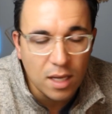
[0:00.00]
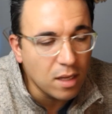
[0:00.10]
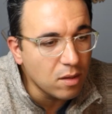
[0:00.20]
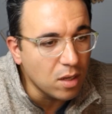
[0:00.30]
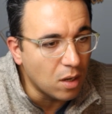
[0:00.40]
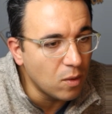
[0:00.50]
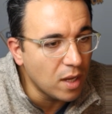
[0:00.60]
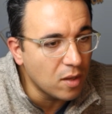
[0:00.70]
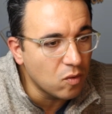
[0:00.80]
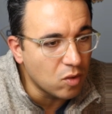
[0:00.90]
you know,
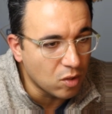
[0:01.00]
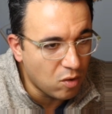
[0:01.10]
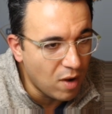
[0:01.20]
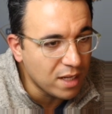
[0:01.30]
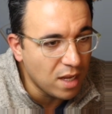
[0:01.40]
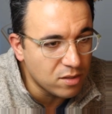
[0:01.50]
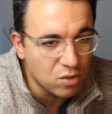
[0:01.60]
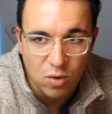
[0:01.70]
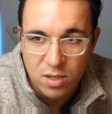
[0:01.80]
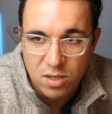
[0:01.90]
the correct answer
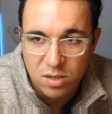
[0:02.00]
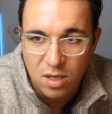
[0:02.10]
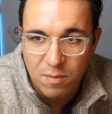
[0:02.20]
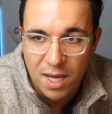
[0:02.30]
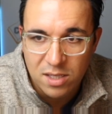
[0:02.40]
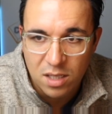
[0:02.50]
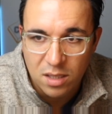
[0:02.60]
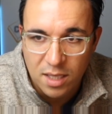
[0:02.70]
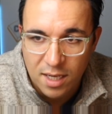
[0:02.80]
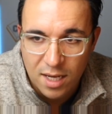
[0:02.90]
choice is going to
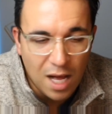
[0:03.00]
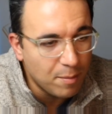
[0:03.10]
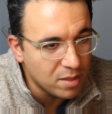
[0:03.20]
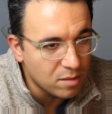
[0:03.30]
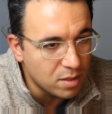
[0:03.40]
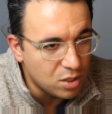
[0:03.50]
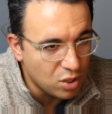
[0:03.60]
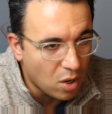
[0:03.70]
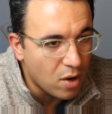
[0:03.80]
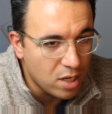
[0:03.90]
basically encompass a
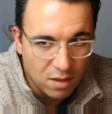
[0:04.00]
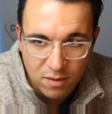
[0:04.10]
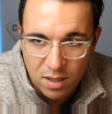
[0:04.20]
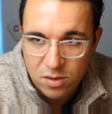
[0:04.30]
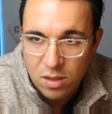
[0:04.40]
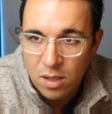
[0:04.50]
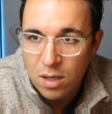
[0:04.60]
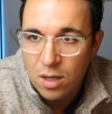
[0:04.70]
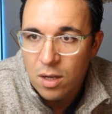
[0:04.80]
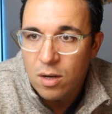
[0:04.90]
majority of these,
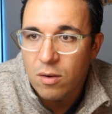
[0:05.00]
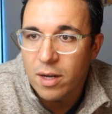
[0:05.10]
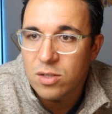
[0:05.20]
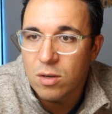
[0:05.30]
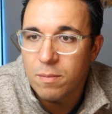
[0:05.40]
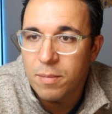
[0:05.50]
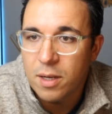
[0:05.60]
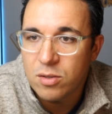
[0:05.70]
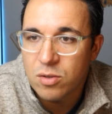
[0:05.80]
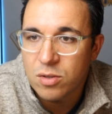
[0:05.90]
right? So,
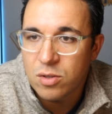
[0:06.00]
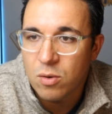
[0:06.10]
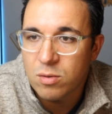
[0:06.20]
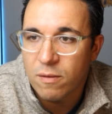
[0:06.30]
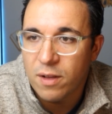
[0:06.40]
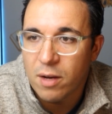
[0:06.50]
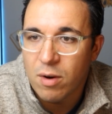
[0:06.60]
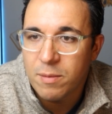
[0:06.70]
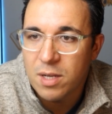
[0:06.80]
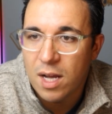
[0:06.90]
pterosaurs were flying
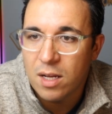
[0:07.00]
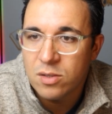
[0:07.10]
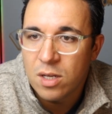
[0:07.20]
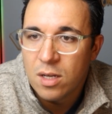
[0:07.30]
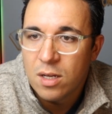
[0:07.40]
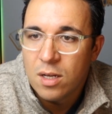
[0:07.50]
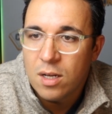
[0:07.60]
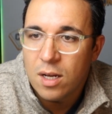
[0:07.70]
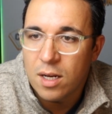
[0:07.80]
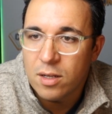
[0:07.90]
reptiles.
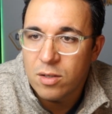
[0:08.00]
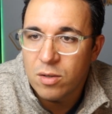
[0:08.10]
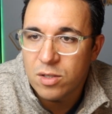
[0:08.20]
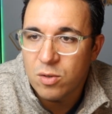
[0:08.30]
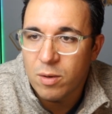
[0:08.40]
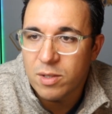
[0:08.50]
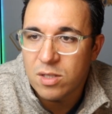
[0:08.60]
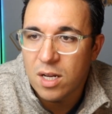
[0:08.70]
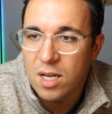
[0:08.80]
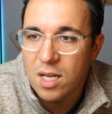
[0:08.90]
Uh, 2021
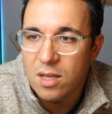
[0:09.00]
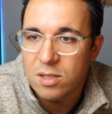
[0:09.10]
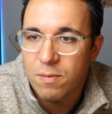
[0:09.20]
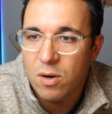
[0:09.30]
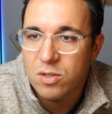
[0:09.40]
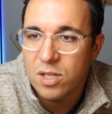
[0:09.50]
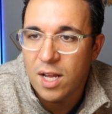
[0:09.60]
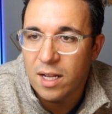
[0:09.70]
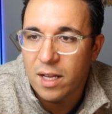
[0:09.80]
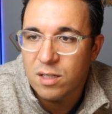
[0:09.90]
study, this person
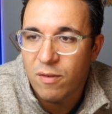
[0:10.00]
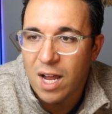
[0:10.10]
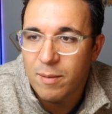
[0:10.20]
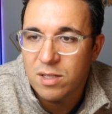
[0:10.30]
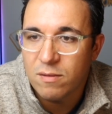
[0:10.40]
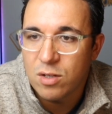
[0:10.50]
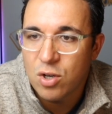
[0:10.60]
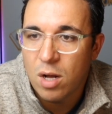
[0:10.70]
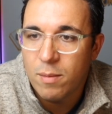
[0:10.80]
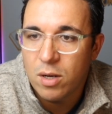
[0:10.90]
analyzed fragments of the
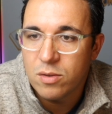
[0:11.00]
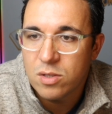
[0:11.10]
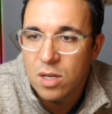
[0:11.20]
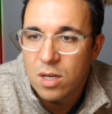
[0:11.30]
jawbones